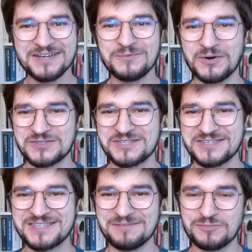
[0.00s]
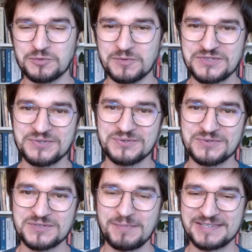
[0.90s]
was some purpose
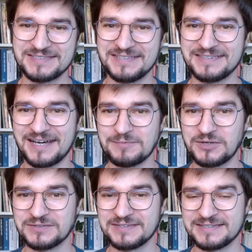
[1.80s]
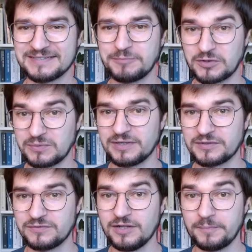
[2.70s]
to spend that time on that particular
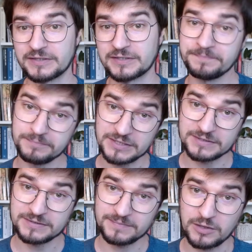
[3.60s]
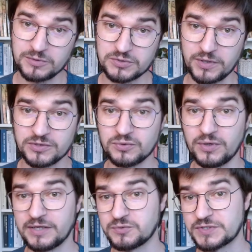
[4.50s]
development. But I will try to
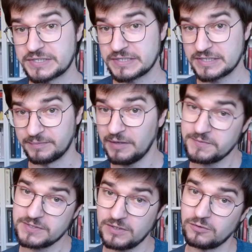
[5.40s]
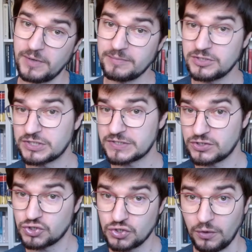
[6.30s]
address some doubts, or maybe just
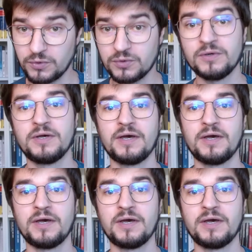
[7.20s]
show you